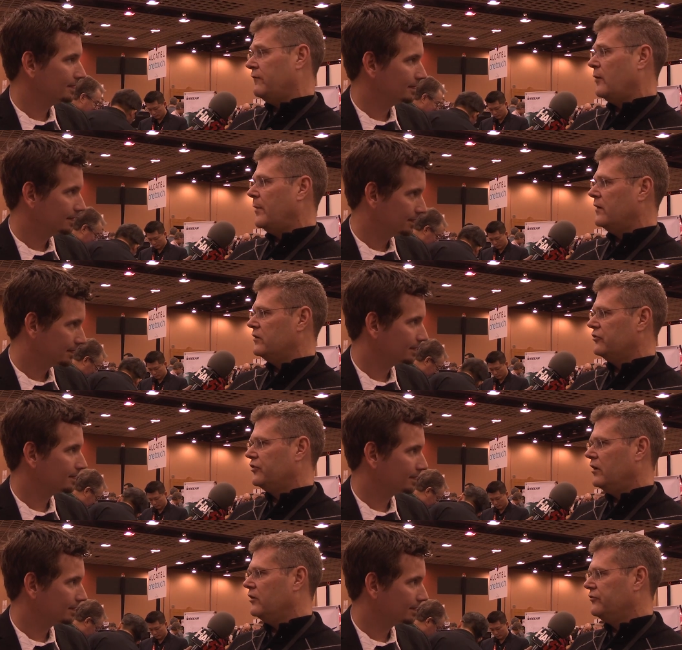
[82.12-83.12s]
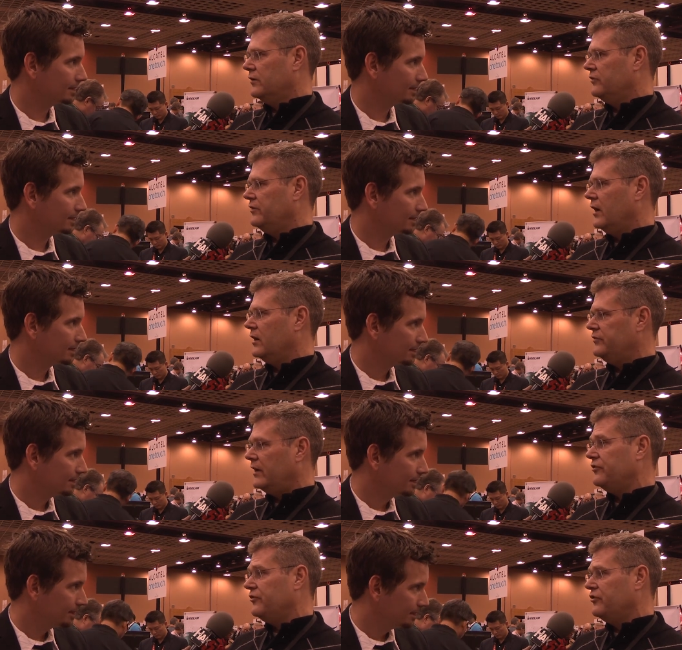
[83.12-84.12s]
Speaker 1: of our partners called uh, uh,
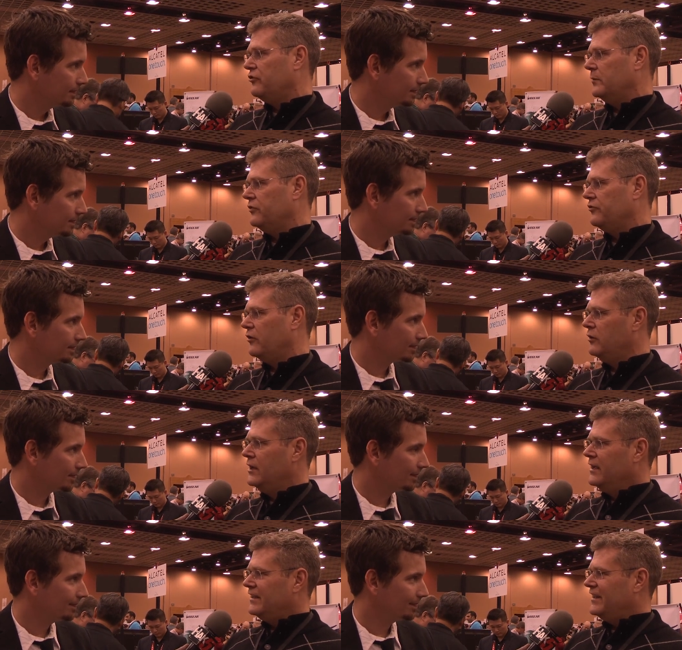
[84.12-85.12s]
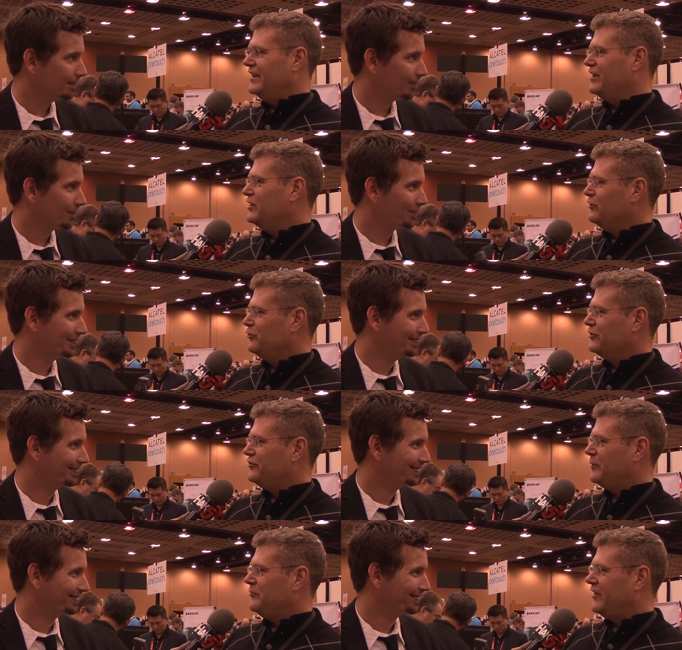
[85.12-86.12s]
Texas Instruments. So getting it into a
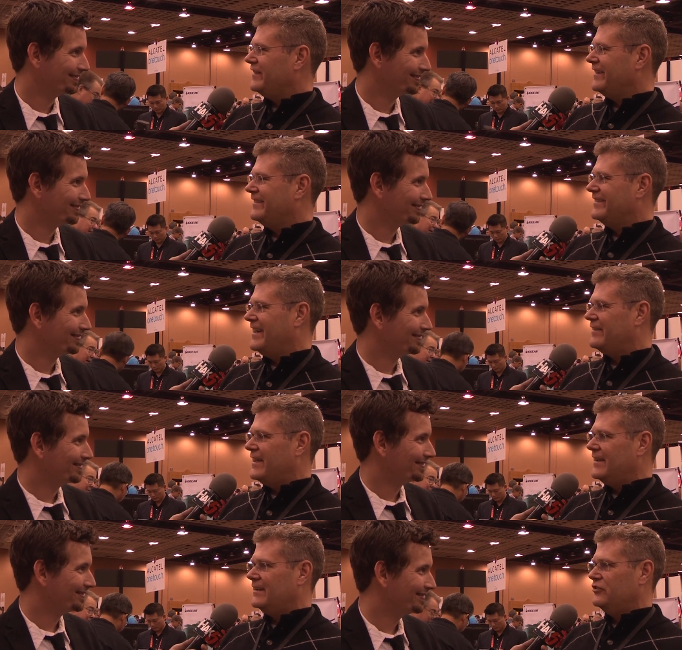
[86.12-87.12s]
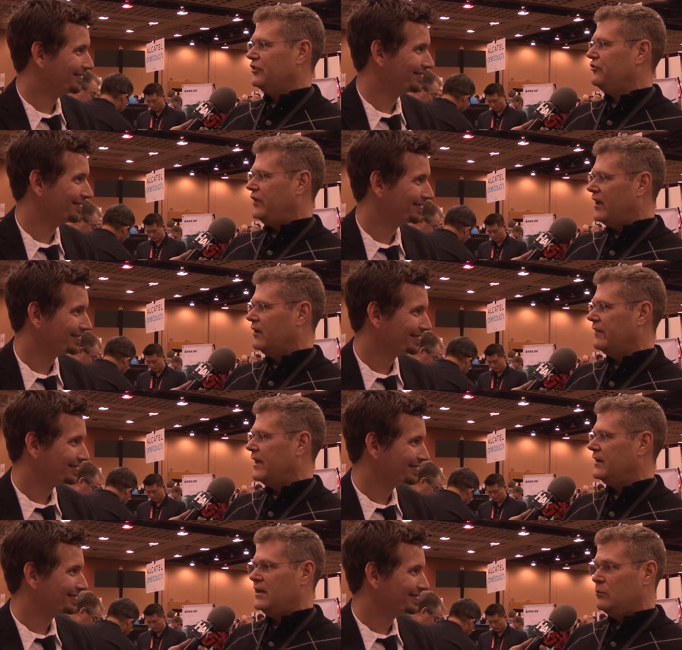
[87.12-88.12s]
chipset that that they can just sell
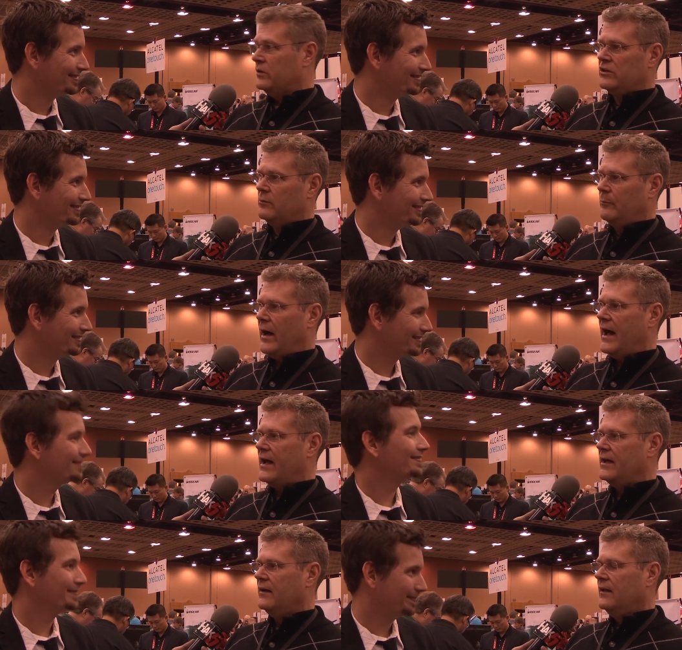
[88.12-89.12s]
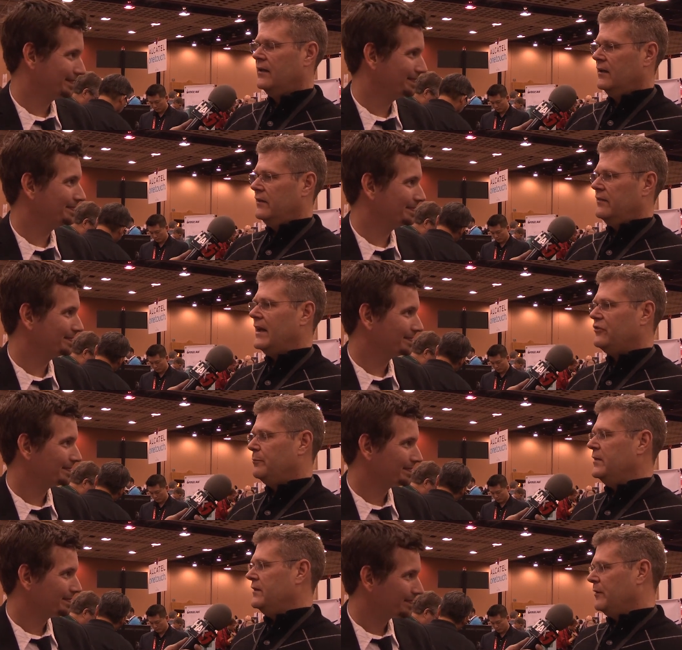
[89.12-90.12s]
that anyone can buy that's
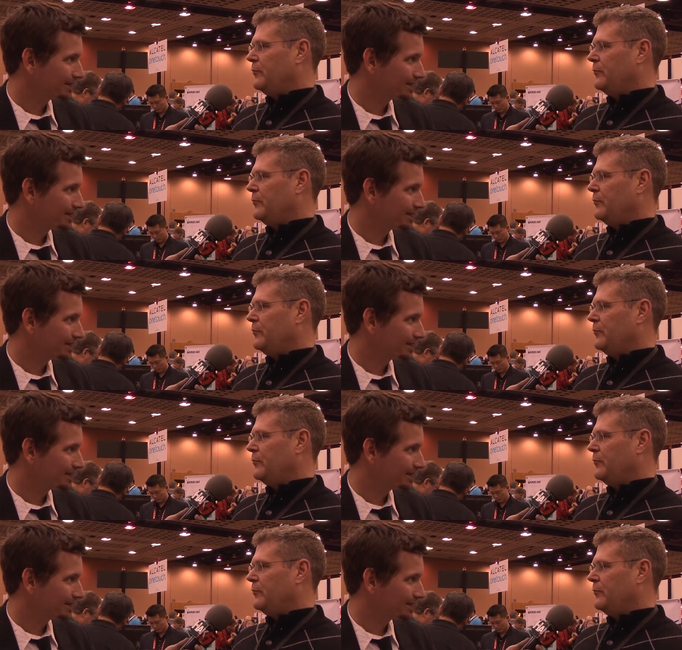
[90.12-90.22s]
been the